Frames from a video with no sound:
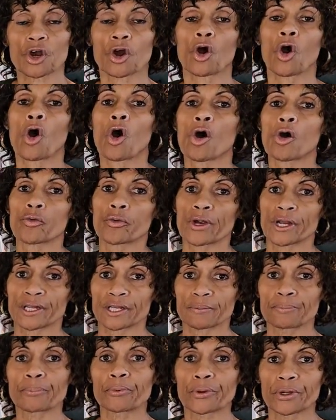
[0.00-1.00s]
are
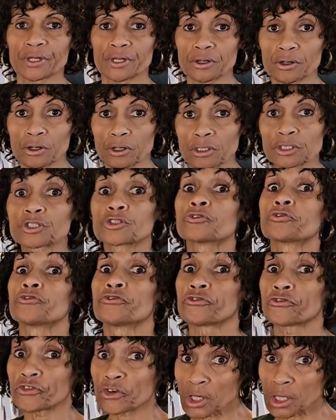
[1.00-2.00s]
already pre-cooked,
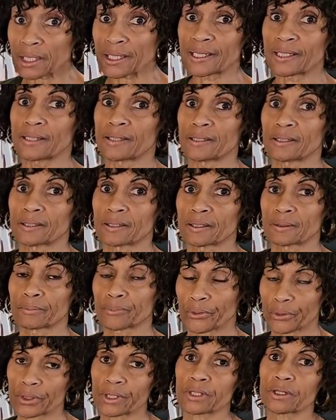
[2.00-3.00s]
fully
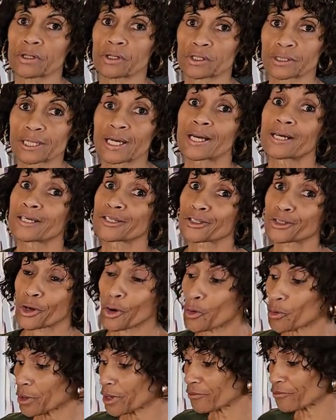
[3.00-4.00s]
pre-cooked.
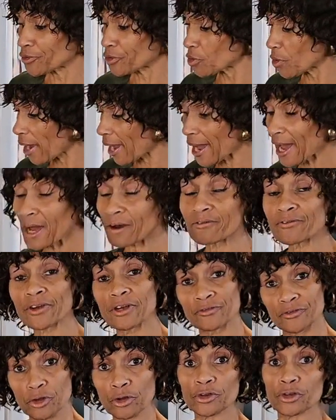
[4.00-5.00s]
So if you have,
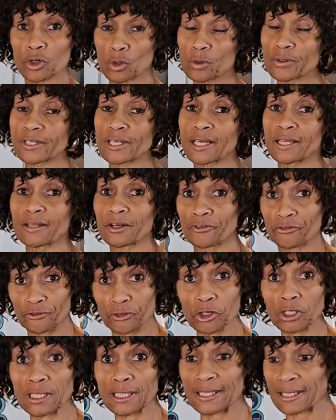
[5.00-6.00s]
if you're using the
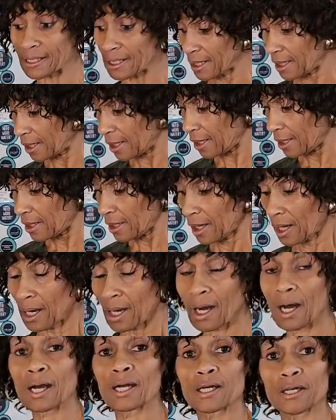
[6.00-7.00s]
fully
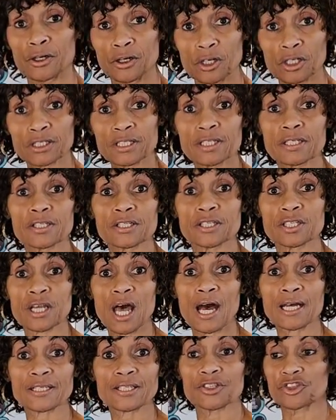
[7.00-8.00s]
uh, cooked
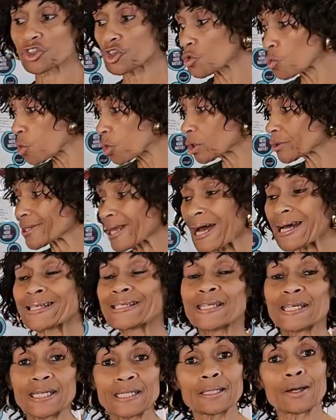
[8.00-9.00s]
sausage. You will
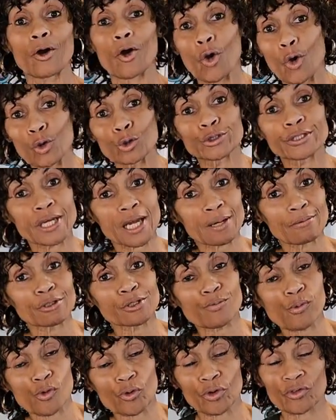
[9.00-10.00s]
not need a whole
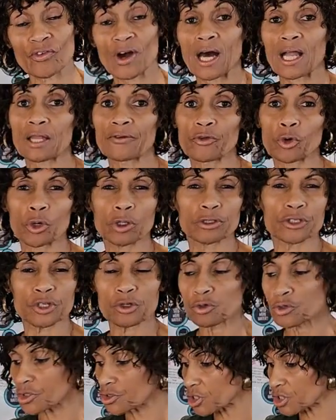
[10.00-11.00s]
tablespoon of olive oil.
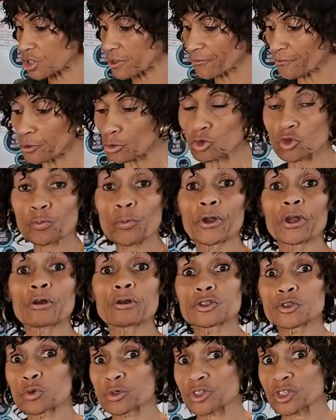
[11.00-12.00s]
Use just a few
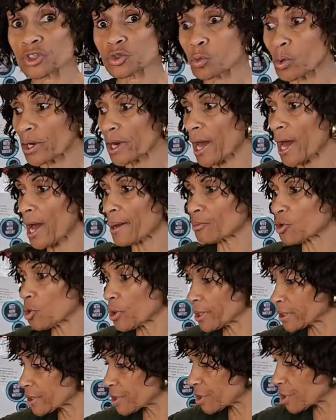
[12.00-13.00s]
sprinkles, which is what I'm
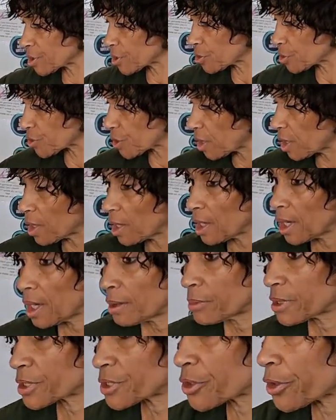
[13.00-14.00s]
going to use.
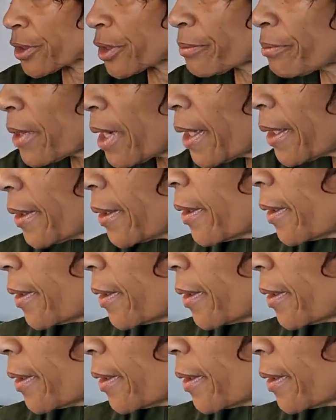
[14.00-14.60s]
turn my